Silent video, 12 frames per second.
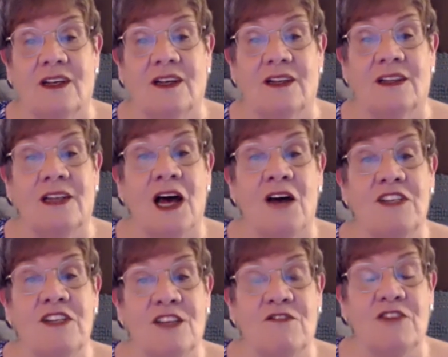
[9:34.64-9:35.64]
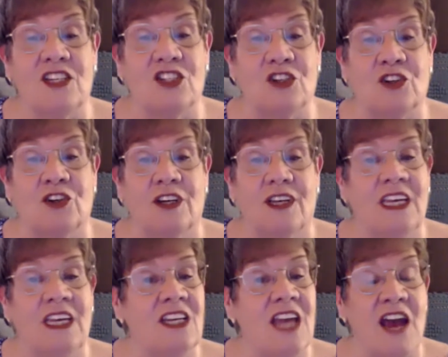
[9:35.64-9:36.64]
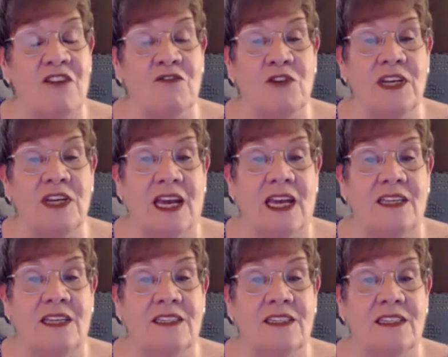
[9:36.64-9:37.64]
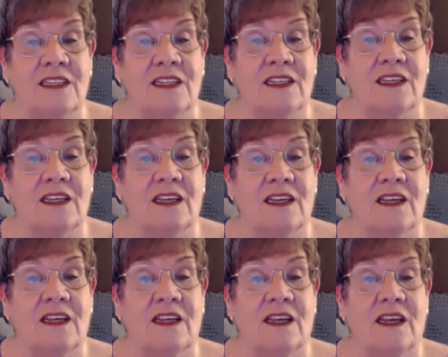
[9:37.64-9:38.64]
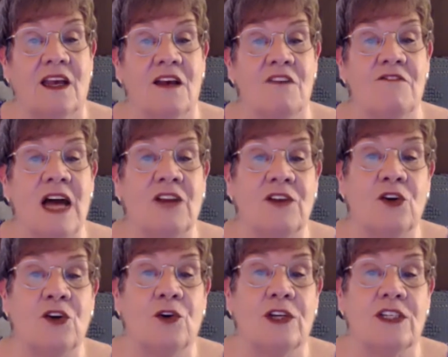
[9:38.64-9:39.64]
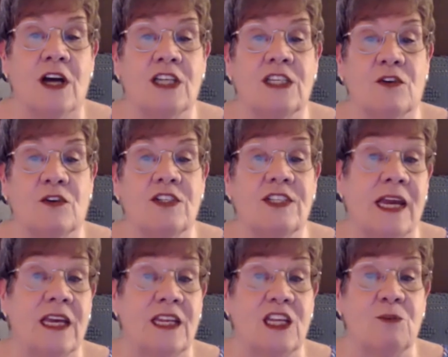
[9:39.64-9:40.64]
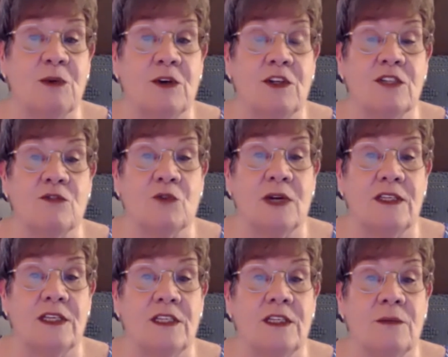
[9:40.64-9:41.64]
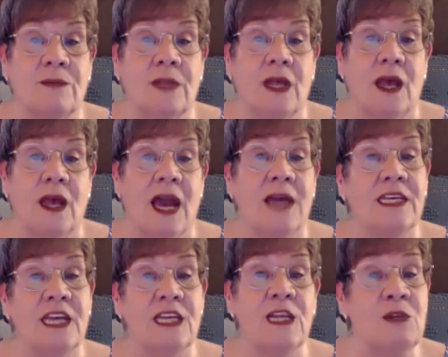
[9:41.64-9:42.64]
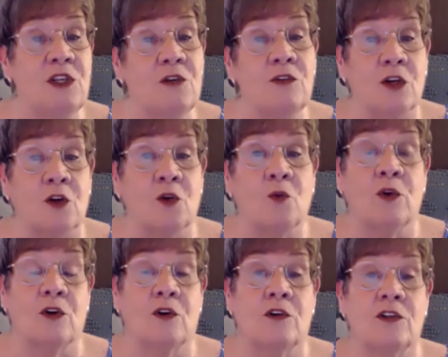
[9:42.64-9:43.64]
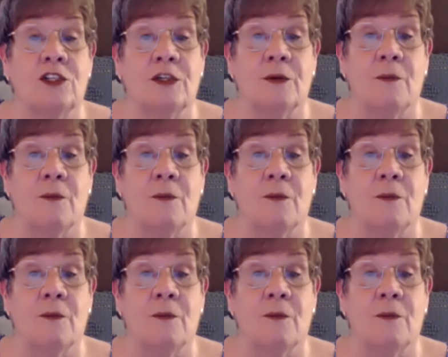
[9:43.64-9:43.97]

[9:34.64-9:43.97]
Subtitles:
Love is a victor in every case. Valerie Kaur talks of her second experience of racism, and again, let me use her words.